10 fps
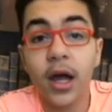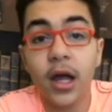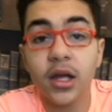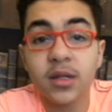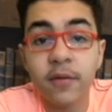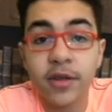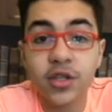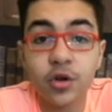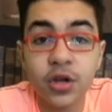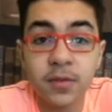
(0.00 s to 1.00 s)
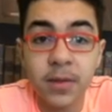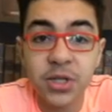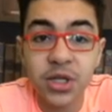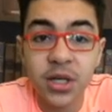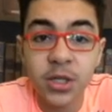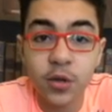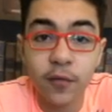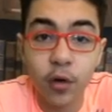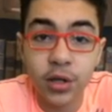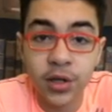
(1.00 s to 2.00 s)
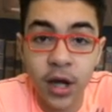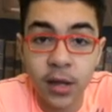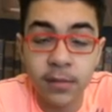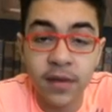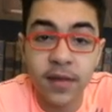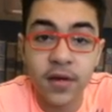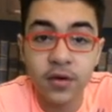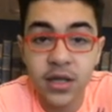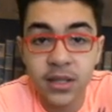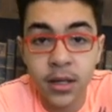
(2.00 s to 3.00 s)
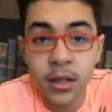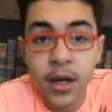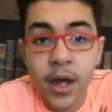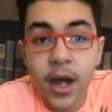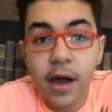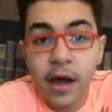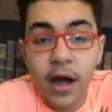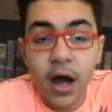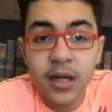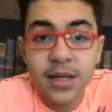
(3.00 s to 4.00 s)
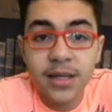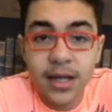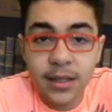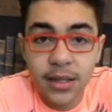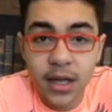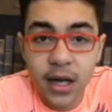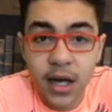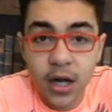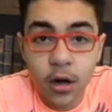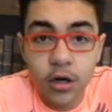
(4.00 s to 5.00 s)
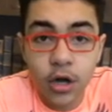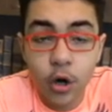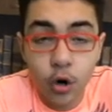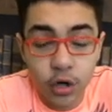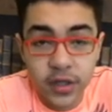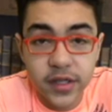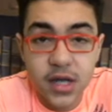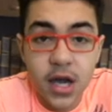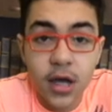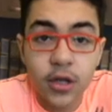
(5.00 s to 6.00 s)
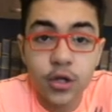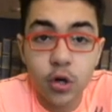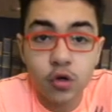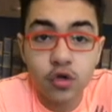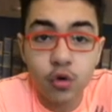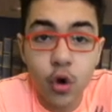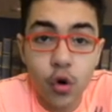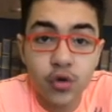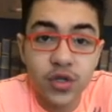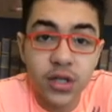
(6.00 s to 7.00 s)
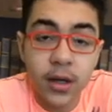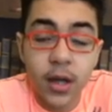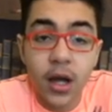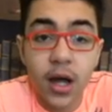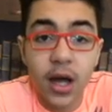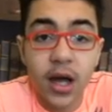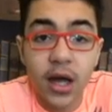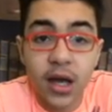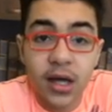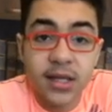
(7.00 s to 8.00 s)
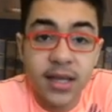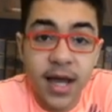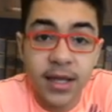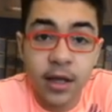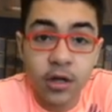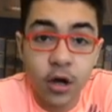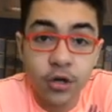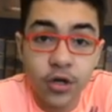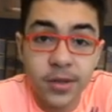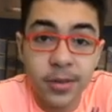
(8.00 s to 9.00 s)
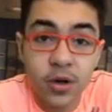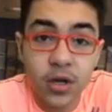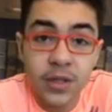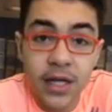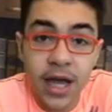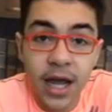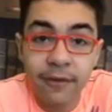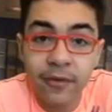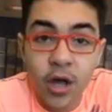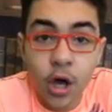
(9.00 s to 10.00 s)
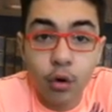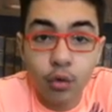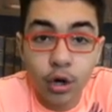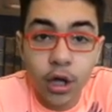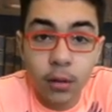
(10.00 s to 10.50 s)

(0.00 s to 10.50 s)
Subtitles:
some of the strongest magicians of all time. And that the reason Isis and Horus chose to host Sadie and Carter is because they have royal